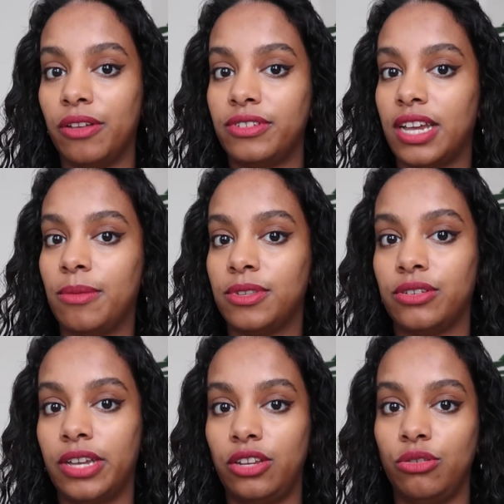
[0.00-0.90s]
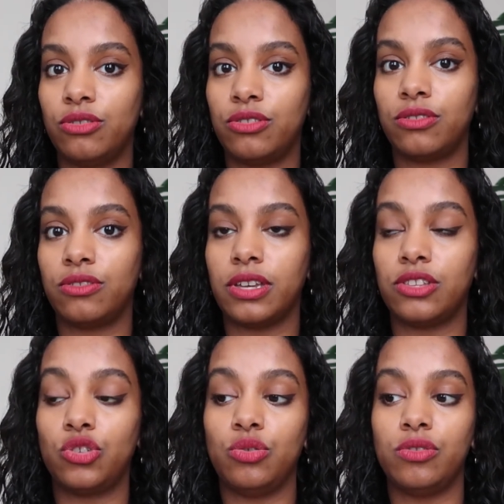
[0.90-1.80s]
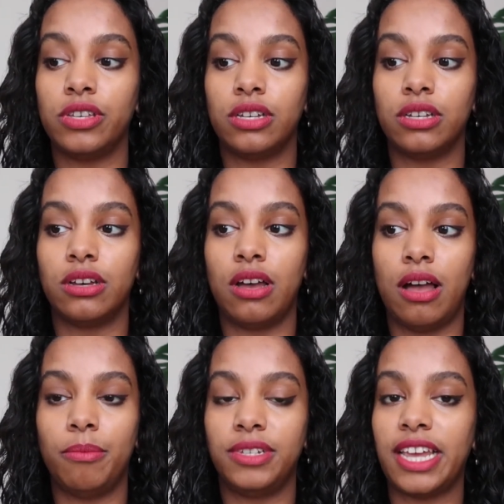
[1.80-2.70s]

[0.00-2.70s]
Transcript: of times to get used to the um,